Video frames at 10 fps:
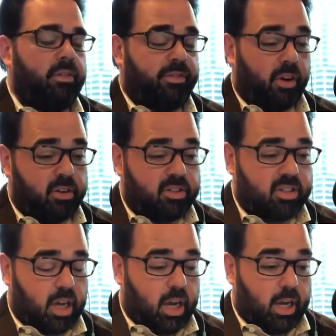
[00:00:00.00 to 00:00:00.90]

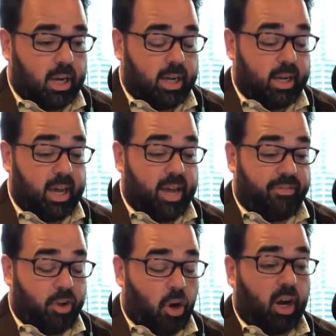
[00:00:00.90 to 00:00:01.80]
First, uh,
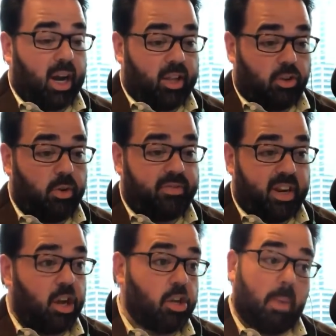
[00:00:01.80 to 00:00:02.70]
if you're going to do a
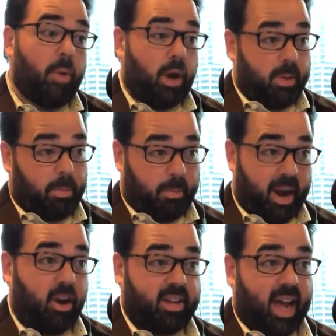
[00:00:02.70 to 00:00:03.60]
video, you might want to be
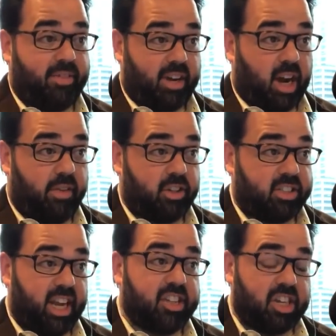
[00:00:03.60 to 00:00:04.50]
prepared to have a
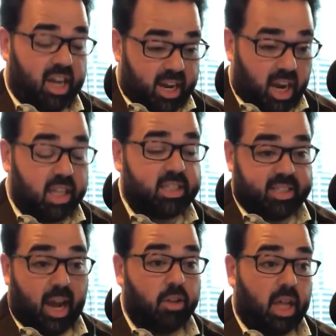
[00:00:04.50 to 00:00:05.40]
conversation and not
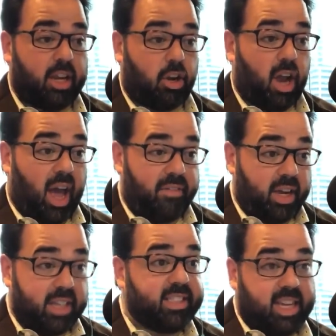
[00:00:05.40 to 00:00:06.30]
sound like you're
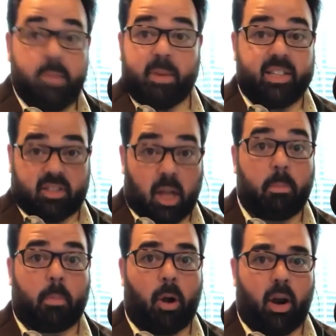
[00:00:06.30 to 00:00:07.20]
having a Teen Beat
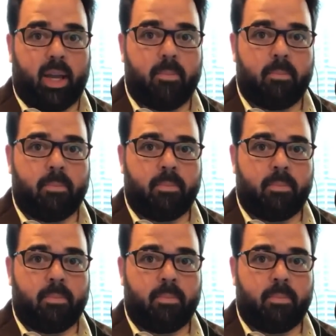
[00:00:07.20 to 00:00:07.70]
slumber party.